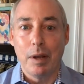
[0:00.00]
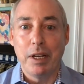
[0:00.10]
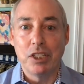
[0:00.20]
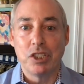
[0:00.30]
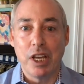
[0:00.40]

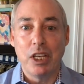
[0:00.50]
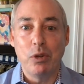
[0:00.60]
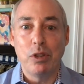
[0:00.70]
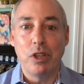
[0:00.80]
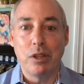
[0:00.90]
because they
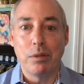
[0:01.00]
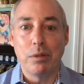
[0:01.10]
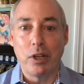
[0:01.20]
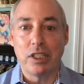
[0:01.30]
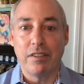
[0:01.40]
knew that the
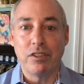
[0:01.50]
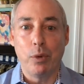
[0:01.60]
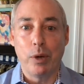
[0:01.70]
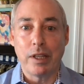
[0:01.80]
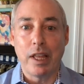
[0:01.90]
party's left
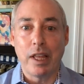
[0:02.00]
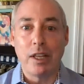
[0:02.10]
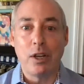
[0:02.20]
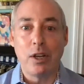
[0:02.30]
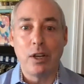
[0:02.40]
wing, they knew
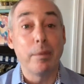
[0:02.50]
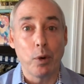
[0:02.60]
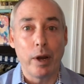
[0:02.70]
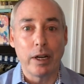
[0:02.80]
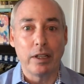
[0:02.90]
that the
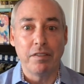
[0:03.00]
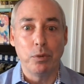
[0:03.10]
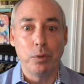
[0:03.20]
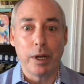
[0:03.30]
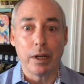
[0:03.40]
Democratic
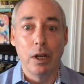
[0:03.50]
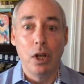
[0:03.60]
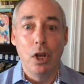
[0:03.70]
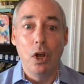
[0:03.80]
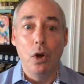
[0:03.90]
left wing
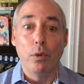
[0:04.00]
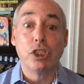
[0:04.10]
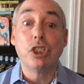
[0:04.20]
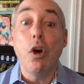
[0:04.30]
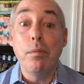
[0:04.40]
was
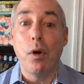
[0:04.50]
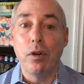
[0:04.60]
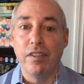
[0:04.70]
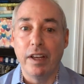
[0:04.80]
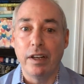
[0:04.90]
so
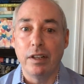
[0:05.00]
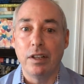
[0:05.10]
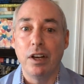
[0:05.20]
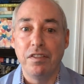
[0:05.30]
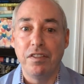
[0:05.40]
motivated
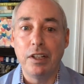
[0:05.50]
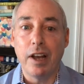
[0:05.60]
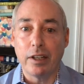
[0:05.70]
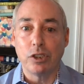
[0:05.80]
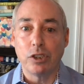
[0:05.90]
to defeat
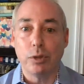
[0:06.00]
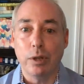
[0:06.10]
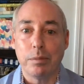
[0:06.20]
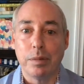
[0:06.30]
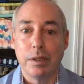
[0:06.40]
Donald
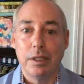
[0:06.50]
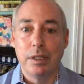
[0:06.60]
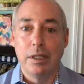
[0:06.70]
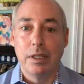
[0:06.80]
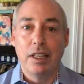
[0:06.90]
Trump
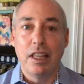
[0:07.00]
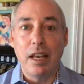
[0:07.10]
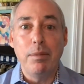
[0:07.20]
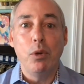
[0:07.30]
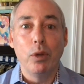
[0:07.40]
that
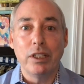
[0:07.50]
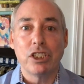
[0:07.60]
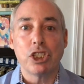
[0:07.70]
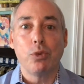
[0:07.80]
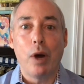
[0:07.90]
they'd be willing
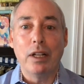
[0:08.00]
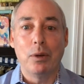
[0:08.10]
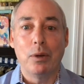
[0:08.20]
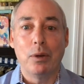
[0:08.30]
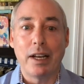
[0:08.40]
to
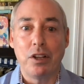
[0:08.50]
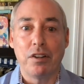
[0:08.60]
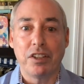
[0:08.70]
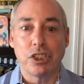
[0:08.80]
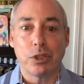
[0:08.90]
swallow a lot of
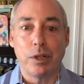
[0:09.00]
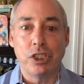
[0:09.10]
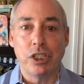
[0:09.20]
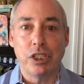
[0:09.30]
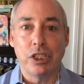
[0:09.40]
their
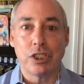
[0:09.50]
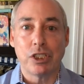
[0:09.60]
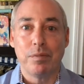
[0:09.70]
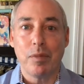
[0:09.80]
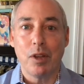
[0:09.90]

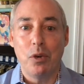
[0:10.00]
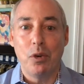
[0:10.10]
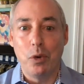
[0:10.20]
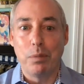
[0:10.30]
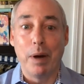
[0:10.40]
frustrations
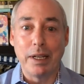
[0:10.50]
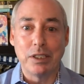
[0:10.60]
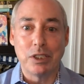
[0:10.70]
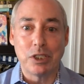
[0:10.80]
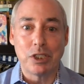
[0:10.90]
with
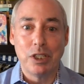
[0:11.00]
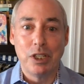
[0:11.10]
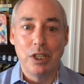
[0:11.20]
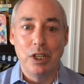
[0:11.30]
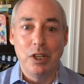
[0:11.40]
Biden's
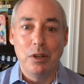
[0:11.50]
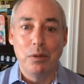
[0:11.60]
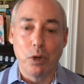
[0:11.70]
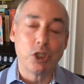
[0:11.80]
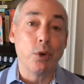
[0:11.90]

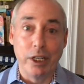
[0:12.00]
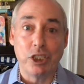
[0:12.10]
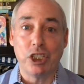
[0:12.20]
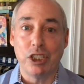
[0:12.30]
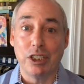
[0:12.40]
more
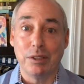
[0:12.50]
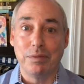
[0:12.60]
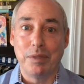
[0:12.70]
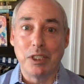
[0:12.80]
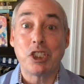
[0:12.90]

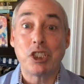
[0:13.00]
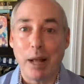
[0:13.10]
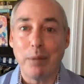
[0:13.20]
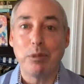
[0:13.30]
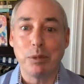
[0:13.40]
traditional
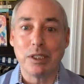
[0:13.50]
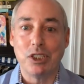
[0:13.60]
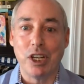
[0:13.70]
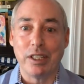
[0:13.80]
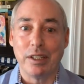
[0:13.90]
establishment
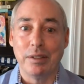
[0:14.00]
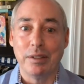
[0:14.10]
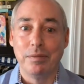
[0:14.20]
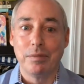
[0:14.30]
agenda